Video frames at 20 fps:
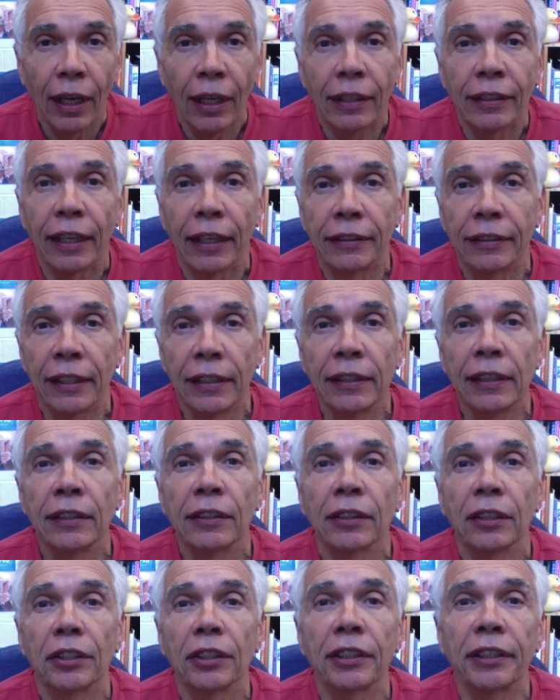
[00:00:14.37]
that this
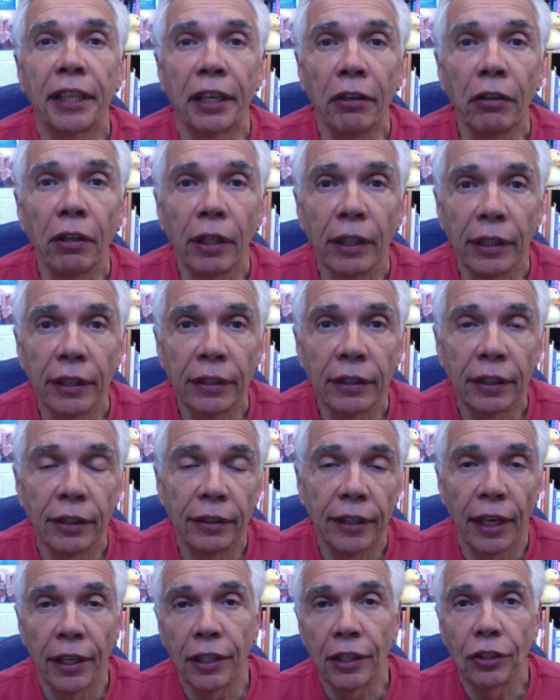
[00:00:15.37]
is the sterilant
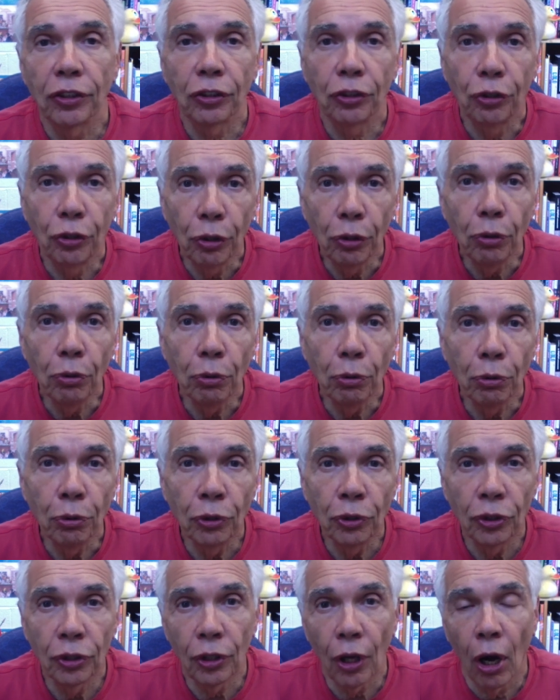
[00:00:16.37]
that is
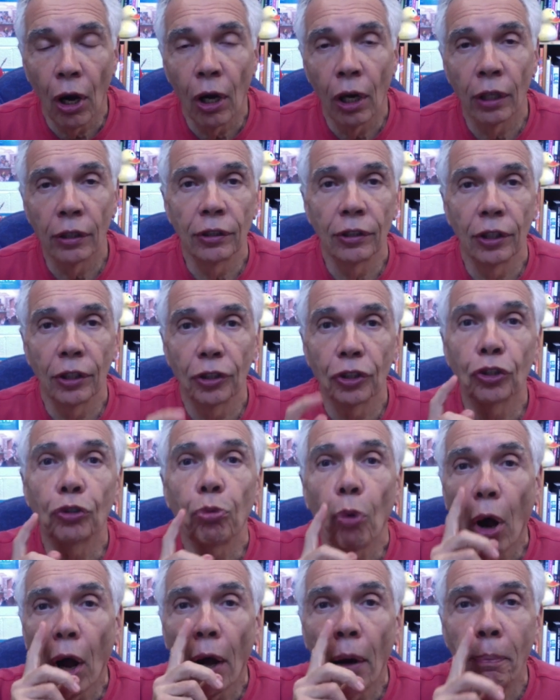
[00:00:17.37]
used on the
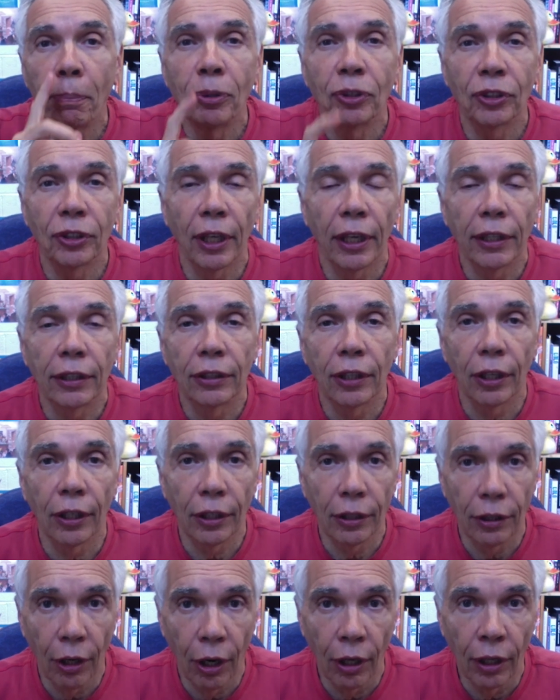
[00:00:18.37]
swabs that
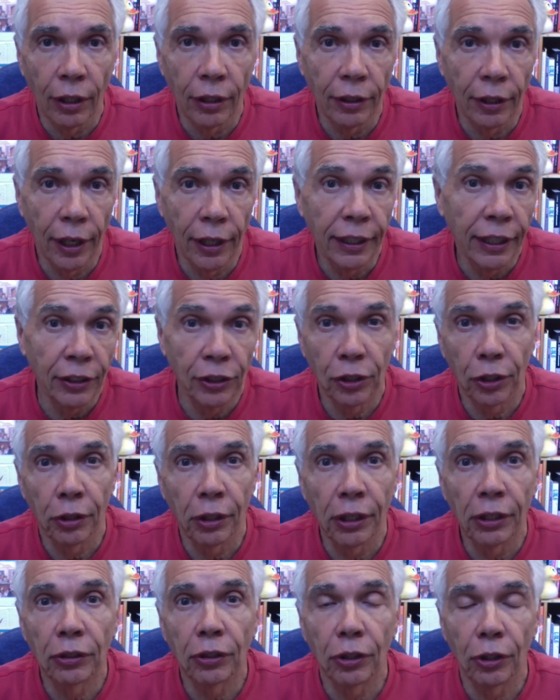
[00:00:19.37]
are
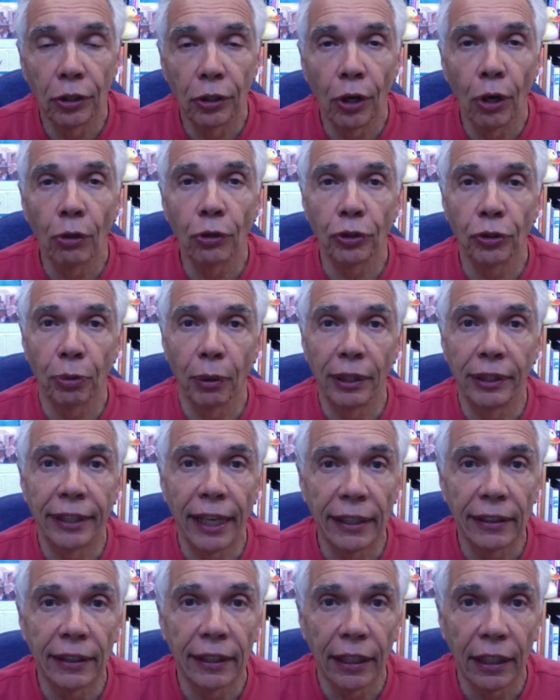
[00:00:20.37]
inserted into the nose when
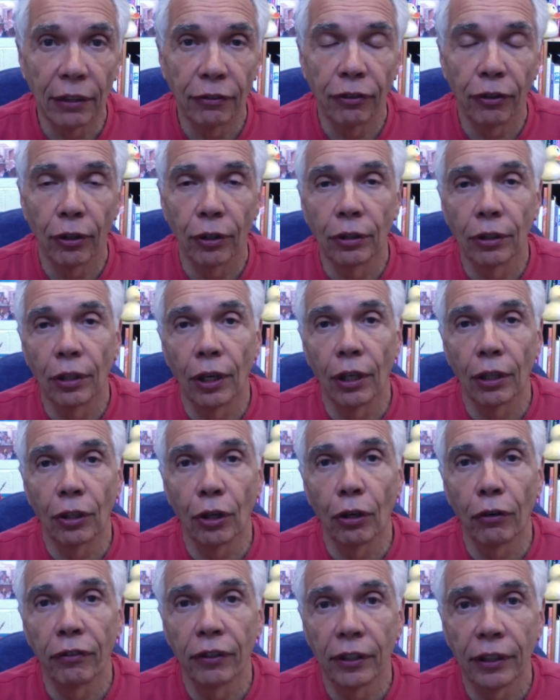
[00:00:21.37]
testing for
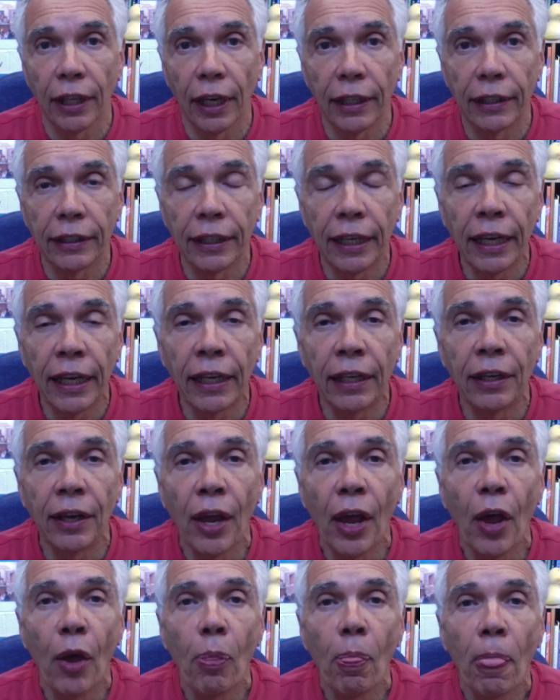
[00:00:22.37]
COVID-19,
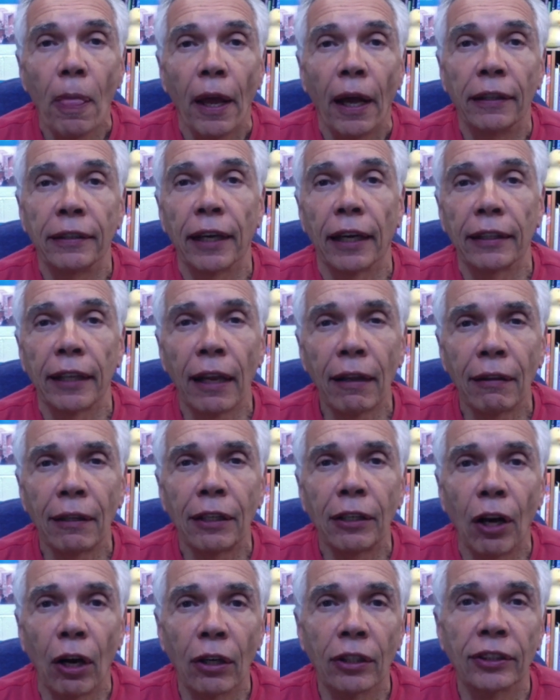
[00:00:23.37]
and that
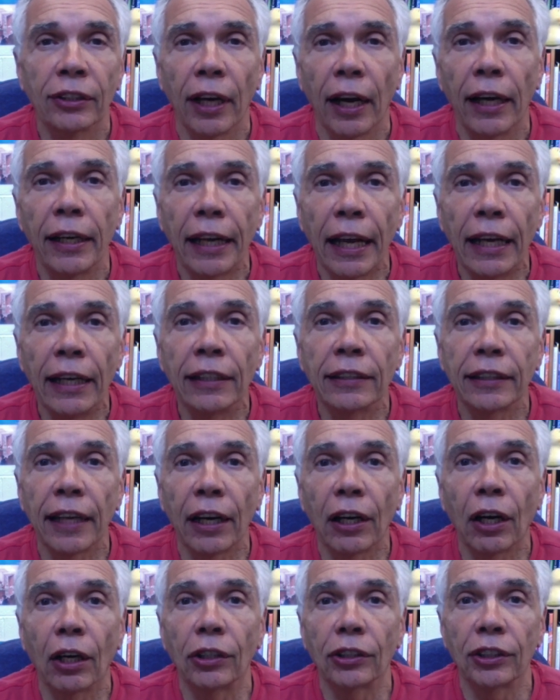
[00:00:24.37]
ethylene oxide is
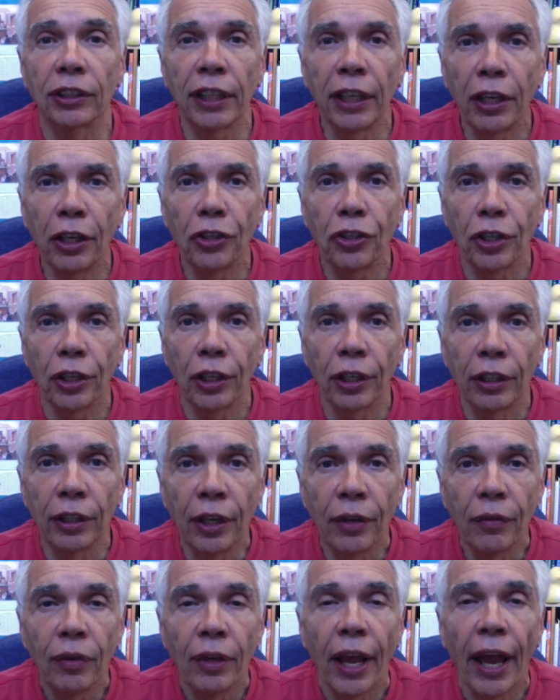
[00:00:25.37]
a carcinogen
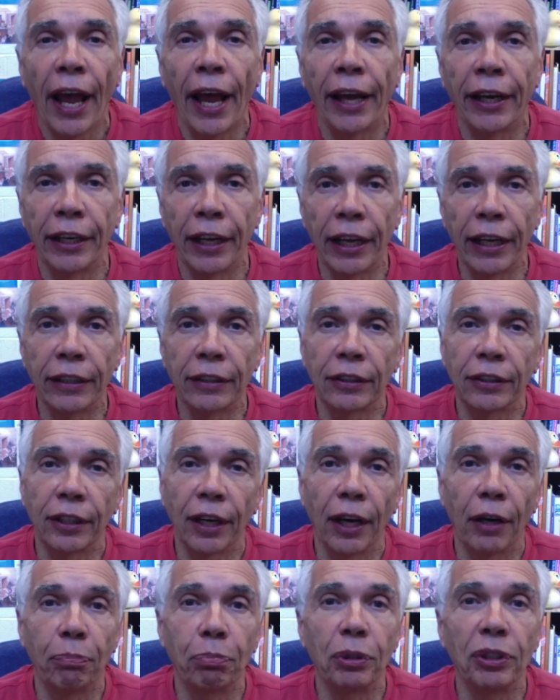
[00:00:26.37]
and it
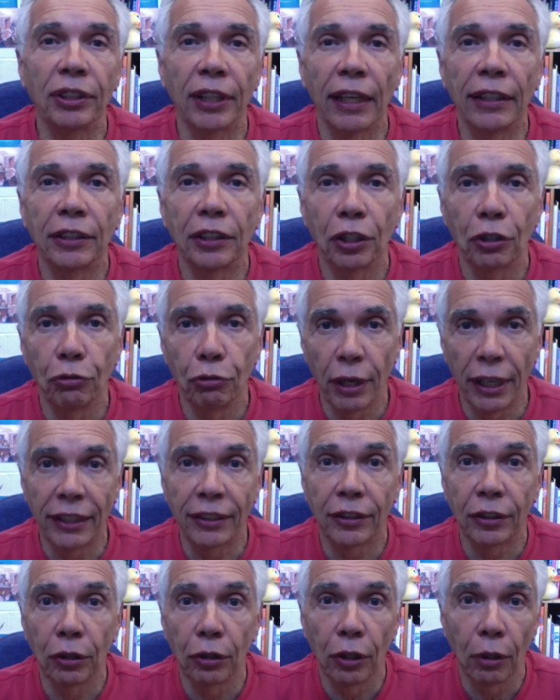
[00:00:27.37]
presents a
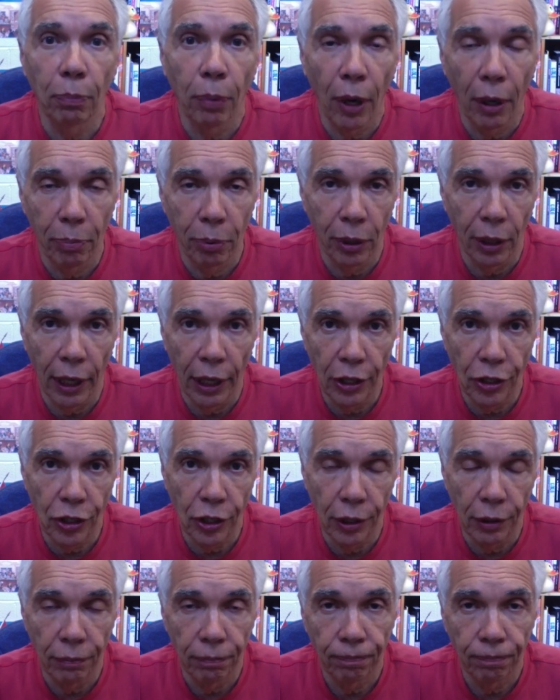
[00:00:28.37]
risk to the population.